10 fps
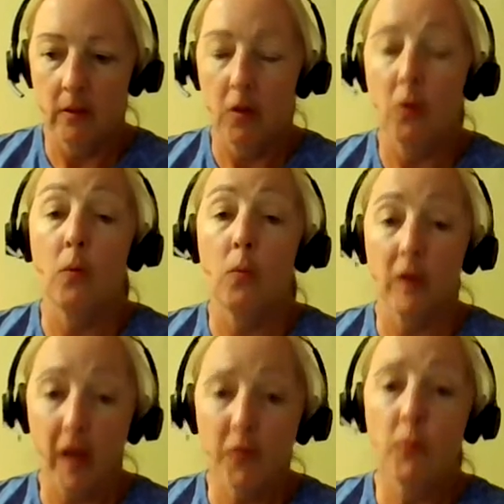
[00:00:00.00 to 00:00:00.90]
or we're
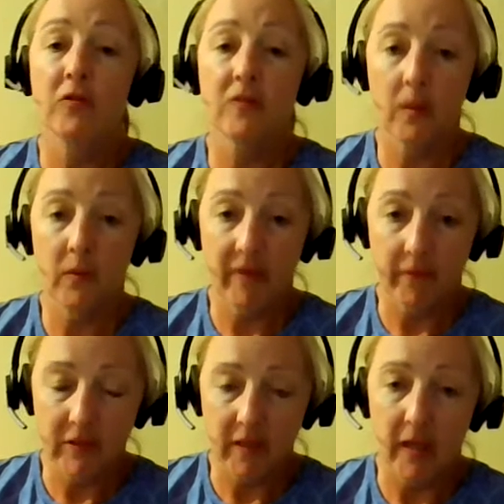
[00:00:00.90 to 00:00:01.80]
not the worst thing we've
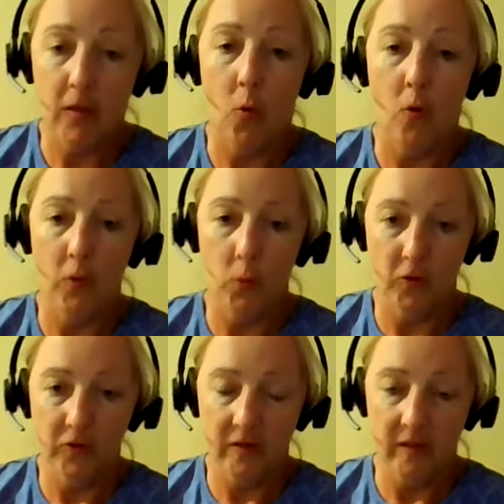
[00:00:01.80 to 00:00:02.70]
ever done, or the
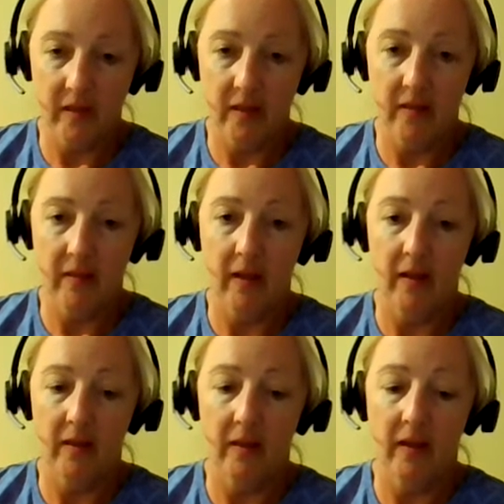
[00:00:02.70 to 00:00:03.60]
worst thing
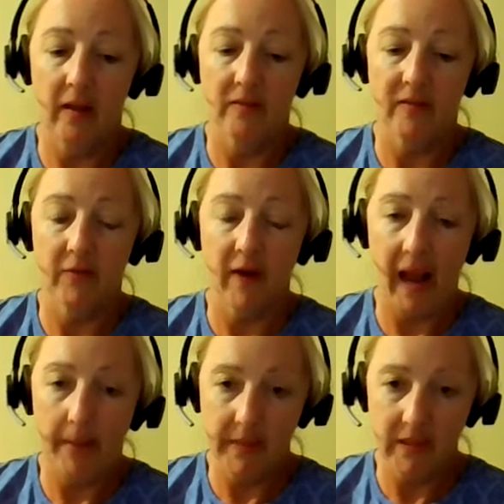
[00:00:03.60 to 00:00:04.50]
that has ever
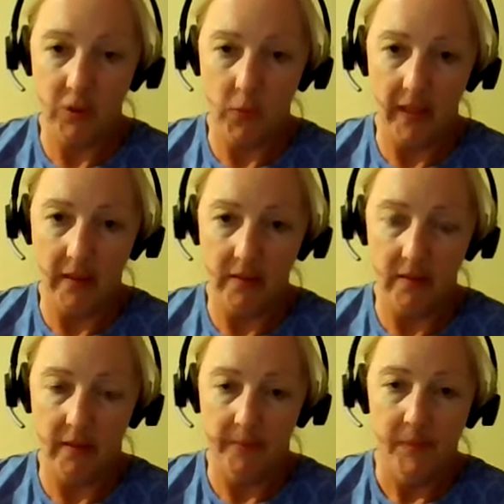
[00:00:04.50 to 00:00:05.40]
happened to us."
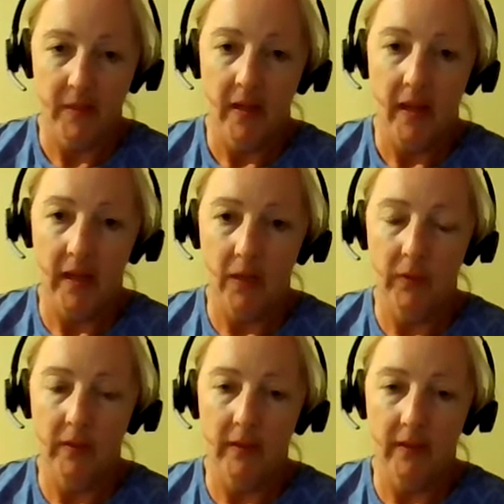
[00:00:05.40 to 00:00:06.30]
And I
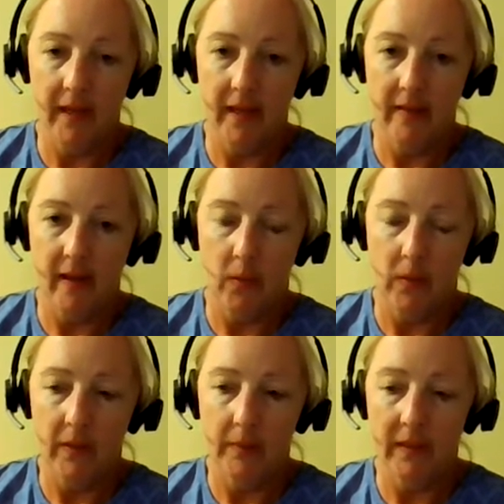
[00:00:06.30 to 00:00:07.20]
really like that
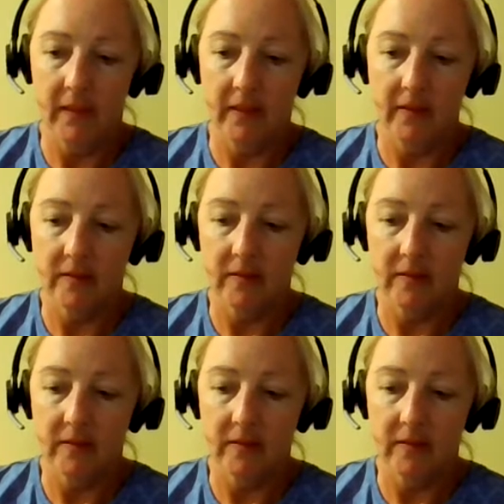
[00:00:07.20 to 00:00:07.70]
one because